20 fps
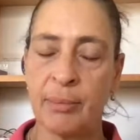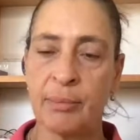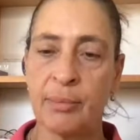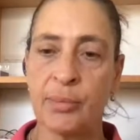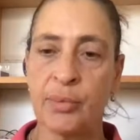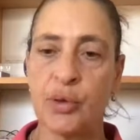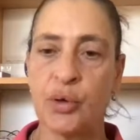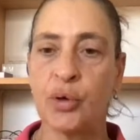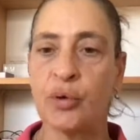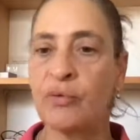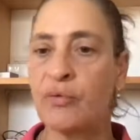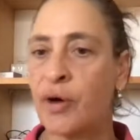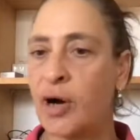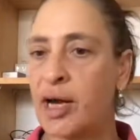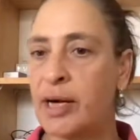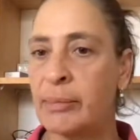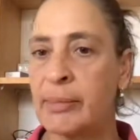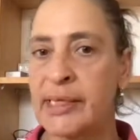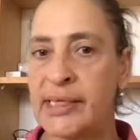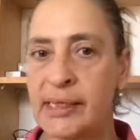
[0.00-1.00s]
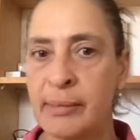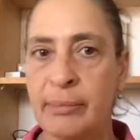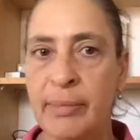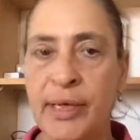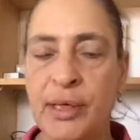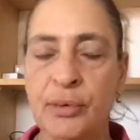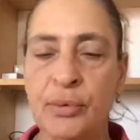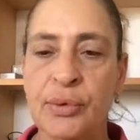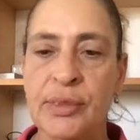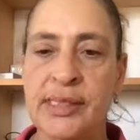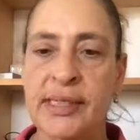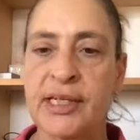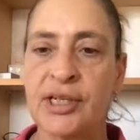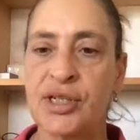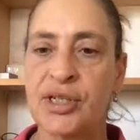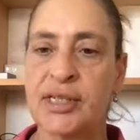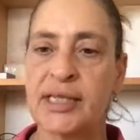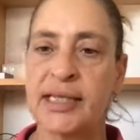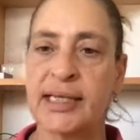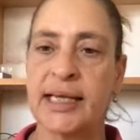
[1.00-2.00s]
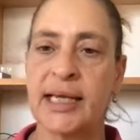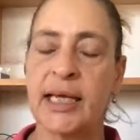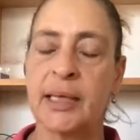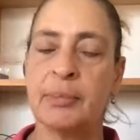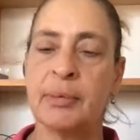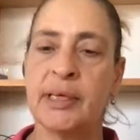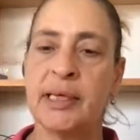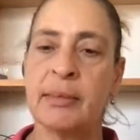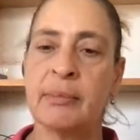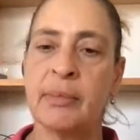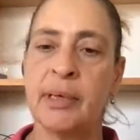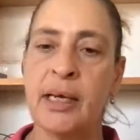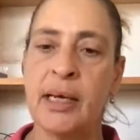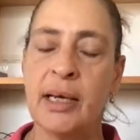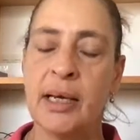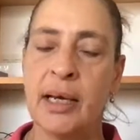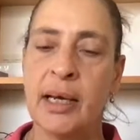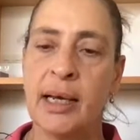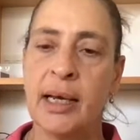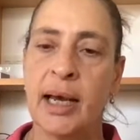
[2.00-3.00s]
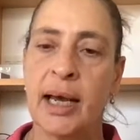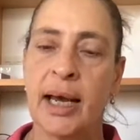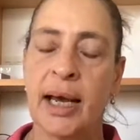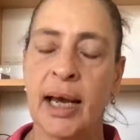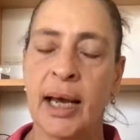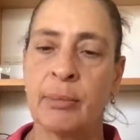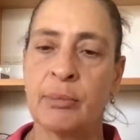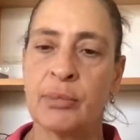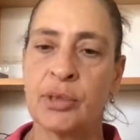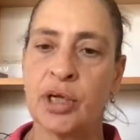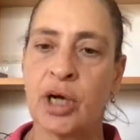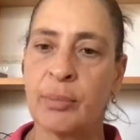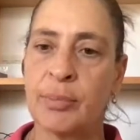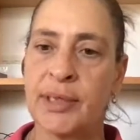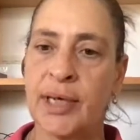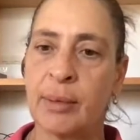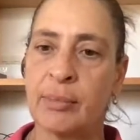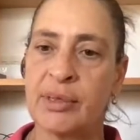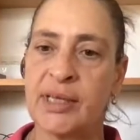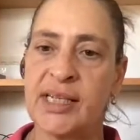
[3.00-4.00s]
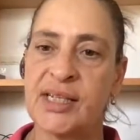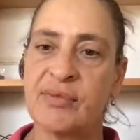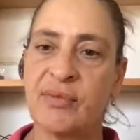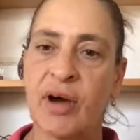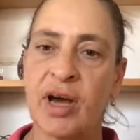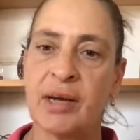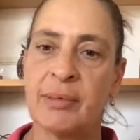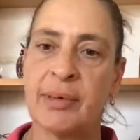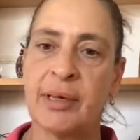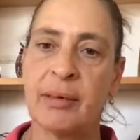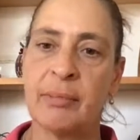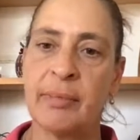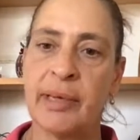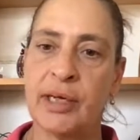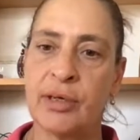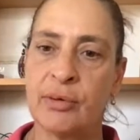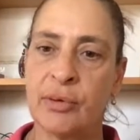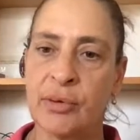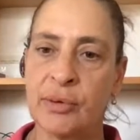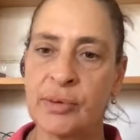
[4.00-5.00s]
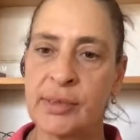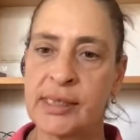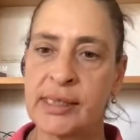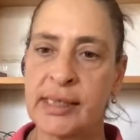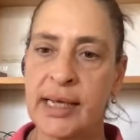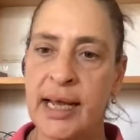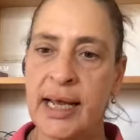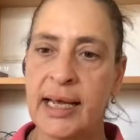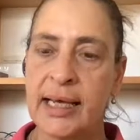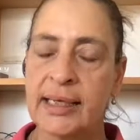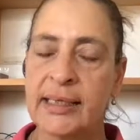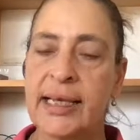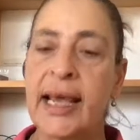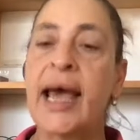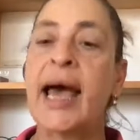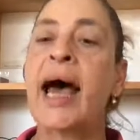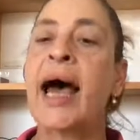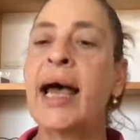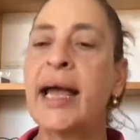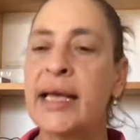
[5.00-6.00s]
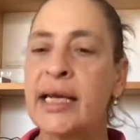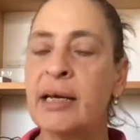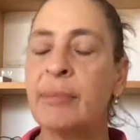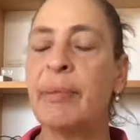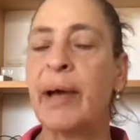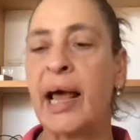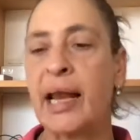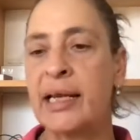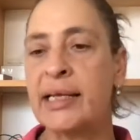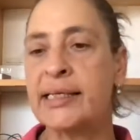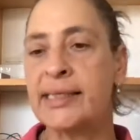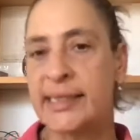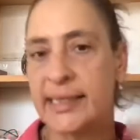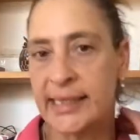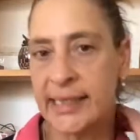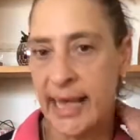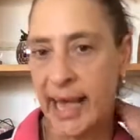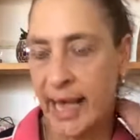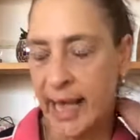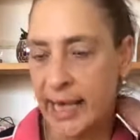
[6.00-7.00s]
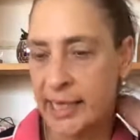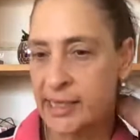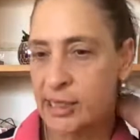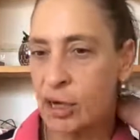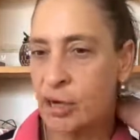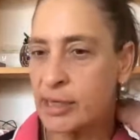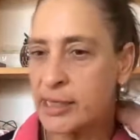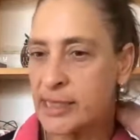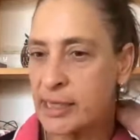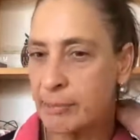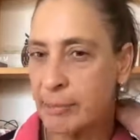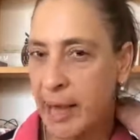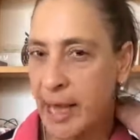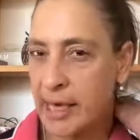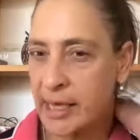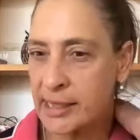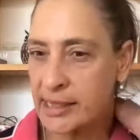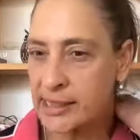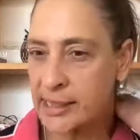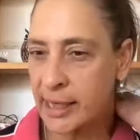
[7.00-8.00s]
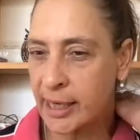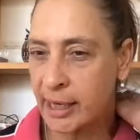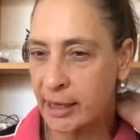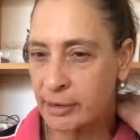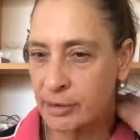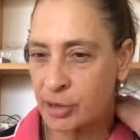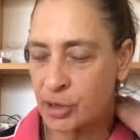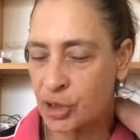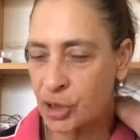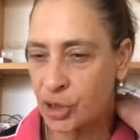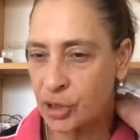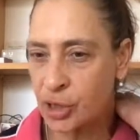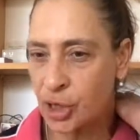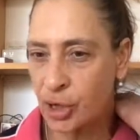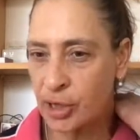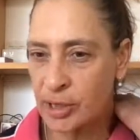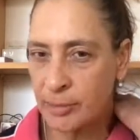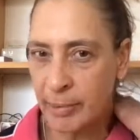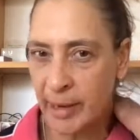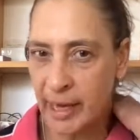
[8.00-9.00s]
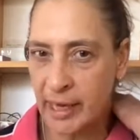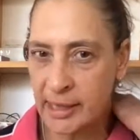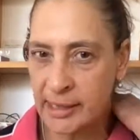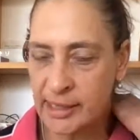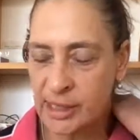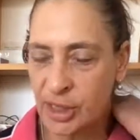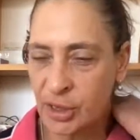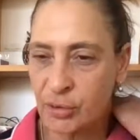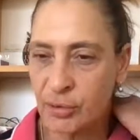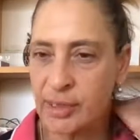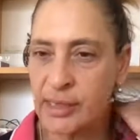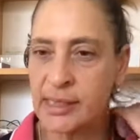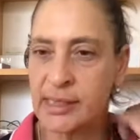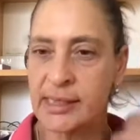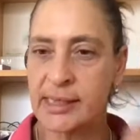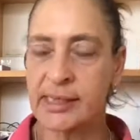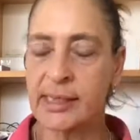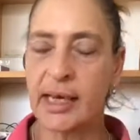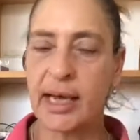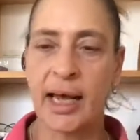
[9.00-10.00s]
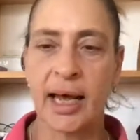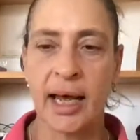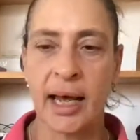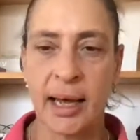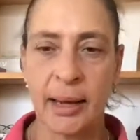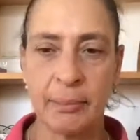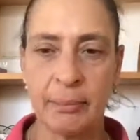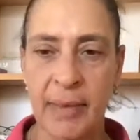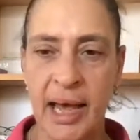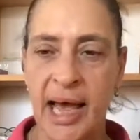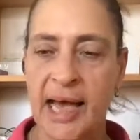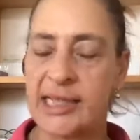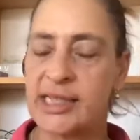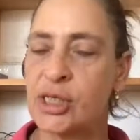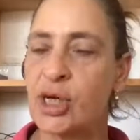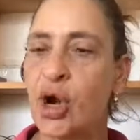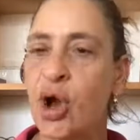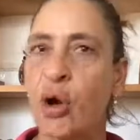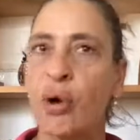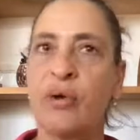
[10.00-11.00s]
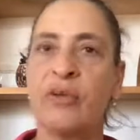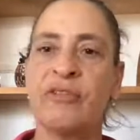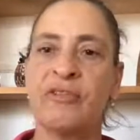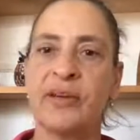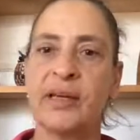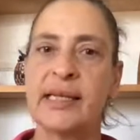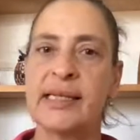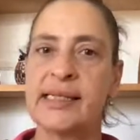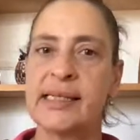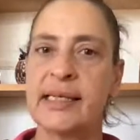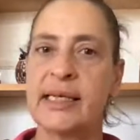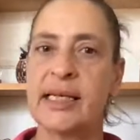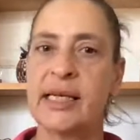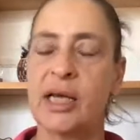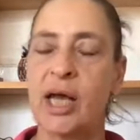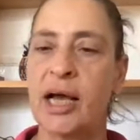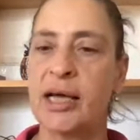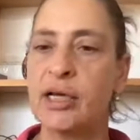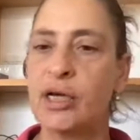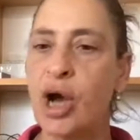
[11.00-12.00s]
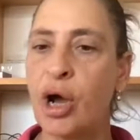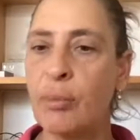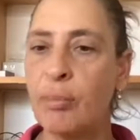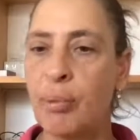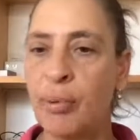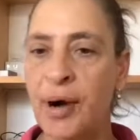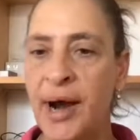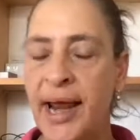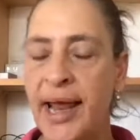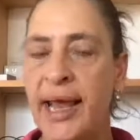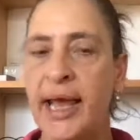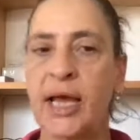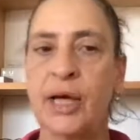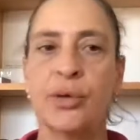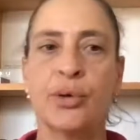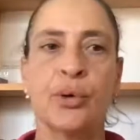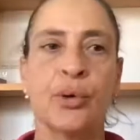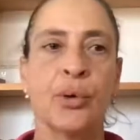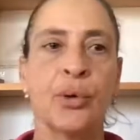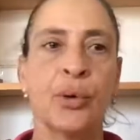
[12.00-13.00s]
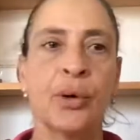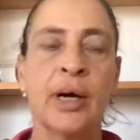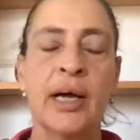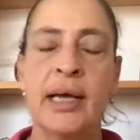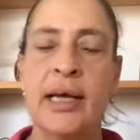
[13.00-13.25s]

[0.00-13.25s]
your vitamins and minerals in, just to keep him topped up with his vitamin and minerals. Yeah, hay in a balancer, yeah. As long as the balancer, do you know the balancer is has no fillers in it, like no bran or